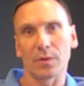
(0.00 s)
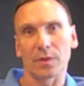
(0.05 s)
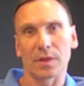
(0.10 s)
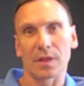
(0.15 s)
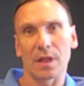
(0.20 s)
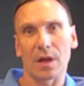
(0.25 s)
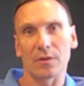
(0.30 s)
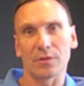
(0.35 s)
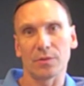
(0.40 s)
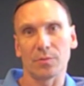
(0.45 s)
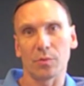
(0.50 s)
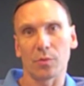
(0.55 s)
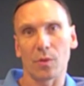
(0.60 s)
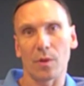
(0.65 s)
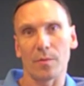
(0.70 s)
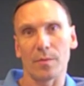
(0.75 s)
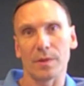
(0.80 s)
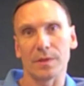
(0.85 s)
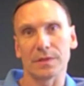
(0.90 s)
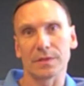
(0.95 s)
with cloud
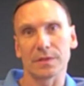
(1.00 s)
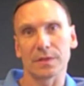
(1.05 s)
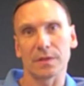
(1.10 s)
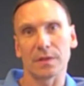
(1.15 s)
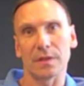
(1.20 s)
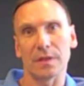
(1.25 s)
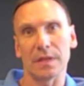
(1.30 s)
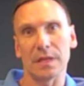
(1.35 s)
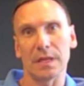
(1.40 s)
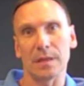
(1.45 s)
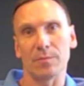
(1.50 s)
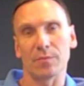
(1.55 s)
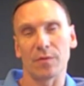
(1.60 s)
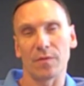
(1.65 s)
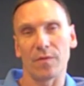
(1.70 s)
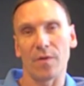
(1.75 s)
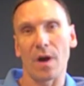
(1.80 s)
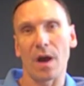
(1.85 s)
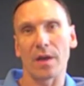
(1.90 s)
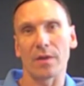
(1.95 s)
deployments, the
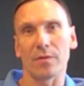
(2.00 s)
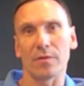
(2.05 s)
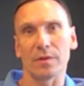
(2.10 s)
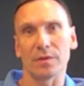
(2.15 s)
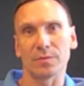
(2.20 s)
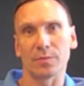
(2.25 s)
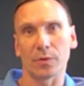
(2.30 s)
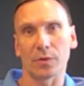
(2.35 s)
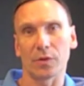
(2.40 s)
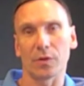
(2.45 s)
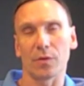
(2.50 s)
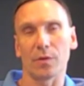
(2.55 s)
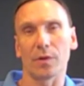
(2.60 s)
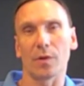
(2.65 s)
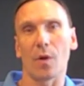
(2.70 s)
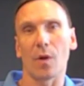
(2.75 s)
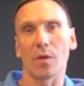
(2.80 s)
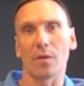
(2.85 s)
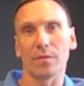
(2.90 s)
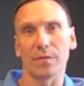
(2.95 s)
provider is
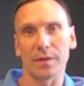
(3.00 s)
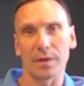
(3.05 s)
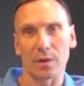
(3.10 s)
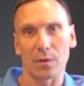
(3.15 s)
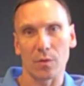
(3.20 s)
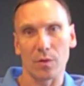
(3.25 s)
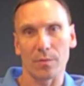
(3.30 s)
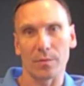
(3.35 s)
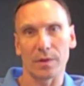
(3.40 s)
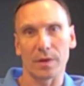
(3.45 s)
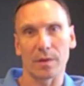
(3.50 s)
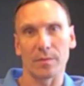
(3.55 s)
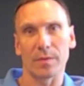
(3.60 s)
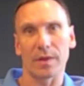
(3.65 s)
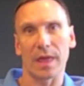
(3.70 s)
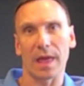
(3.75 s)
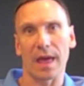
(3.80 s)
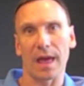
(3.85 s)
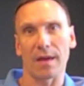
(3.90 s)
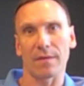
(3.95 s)
procuring all of the equipment on
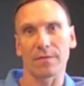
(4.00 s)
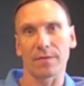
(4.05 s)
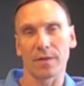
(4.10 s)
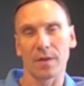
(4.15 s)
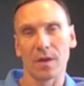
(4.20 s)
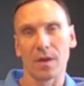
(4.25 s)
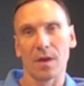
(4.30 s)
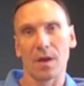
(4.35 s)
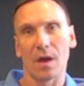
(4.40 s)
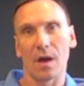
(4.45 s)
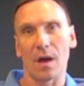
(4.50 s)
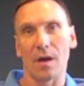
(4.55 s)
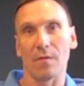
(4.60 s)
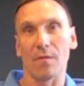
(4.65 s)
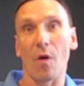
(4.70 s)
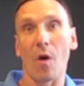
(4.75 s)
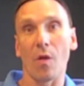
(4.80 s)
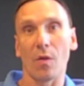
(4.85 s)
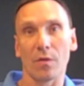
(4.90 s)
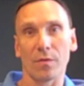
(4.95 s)
behalf of
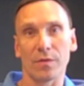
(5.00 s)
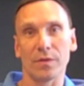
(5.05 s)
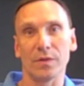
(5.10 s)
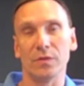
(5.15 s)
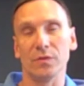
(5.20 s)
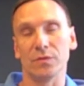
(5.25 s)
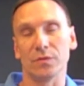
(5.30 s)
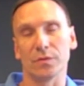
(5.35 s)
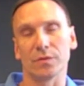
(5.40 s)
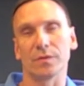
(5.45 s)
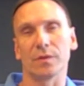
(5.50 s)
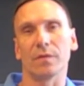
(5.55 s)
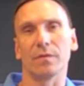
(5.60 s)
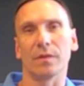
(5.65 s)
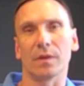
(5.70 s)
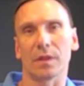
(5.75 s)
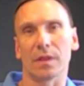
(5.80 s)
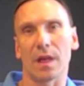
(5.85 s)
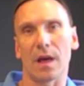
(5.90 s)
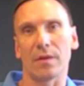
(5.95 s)
all of the users of
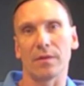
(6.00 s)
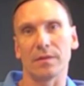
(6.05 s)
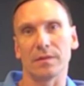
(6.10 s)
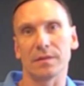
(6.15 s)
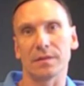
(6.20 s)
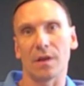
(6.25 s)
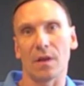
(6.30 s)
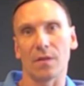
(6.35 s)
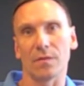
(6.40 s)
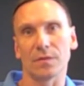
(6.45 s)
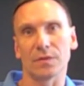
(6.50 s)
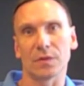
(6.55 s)
the cloud itself.